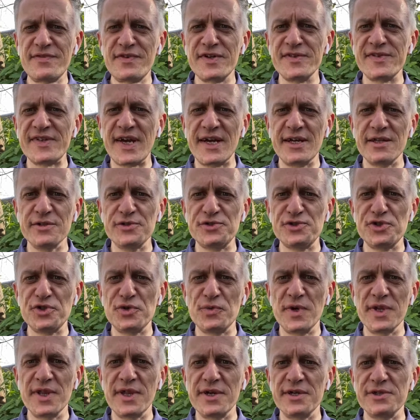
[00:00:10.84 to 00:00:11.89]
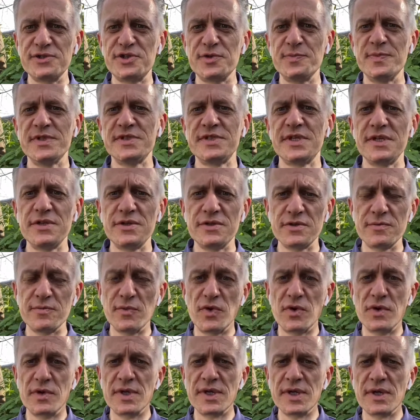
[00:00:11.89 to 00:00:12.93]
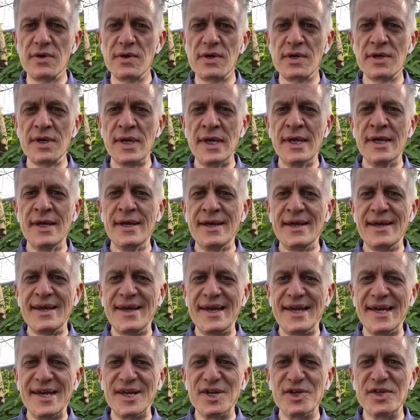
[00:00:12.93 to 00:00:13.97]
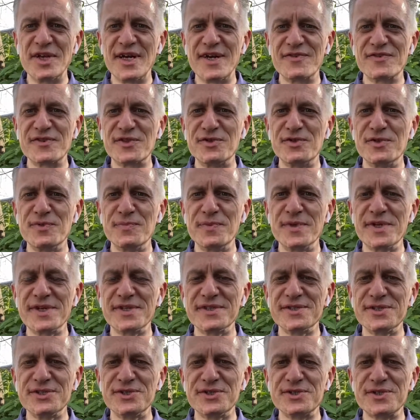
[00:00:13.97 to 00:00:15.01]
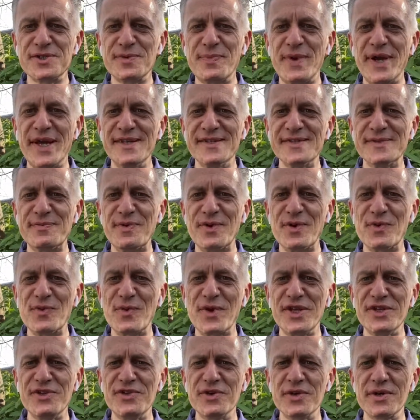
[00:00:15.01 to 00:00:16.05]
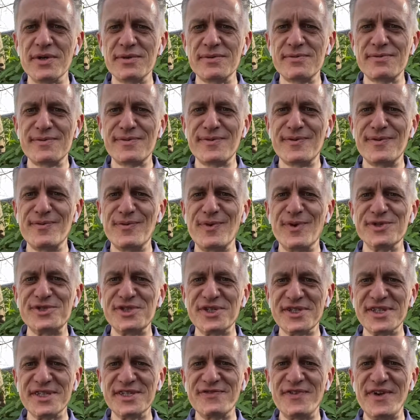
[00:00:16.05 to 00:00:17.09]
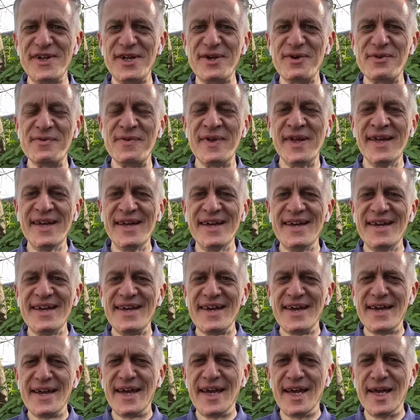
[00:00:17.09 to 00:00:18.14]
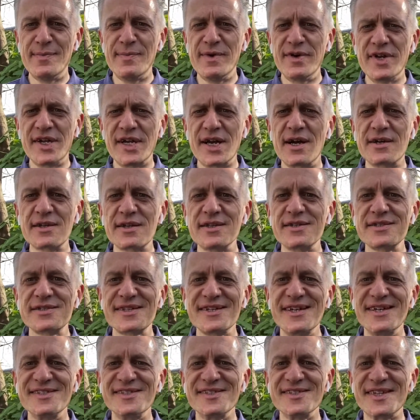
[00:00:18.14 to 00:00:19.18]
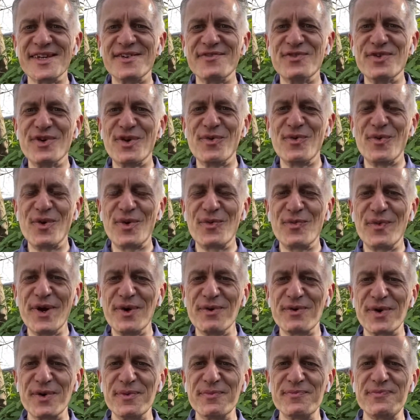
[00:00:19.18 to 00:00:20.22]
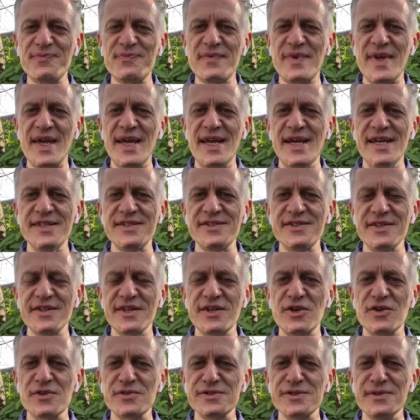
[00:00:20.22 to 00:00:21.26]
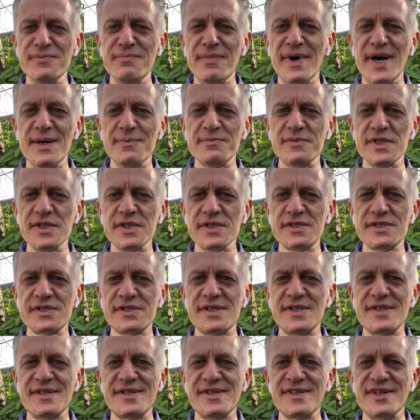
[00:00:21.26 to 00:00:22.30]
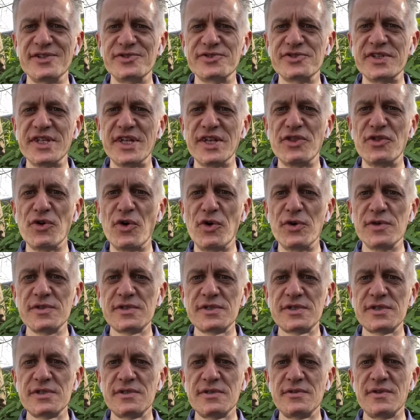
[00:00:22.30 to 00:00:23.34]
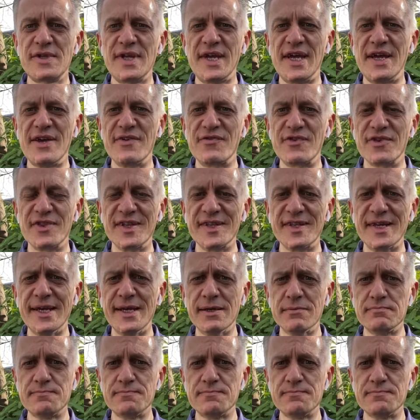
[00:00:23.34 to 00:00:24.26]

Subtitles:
entirely sure whether I should be saying good morning or good afternoon, because it just depends upon when you're watching this video. But regardless, can I just give you a warm welcome to the Cornton Baptist Thursday Thought for the day.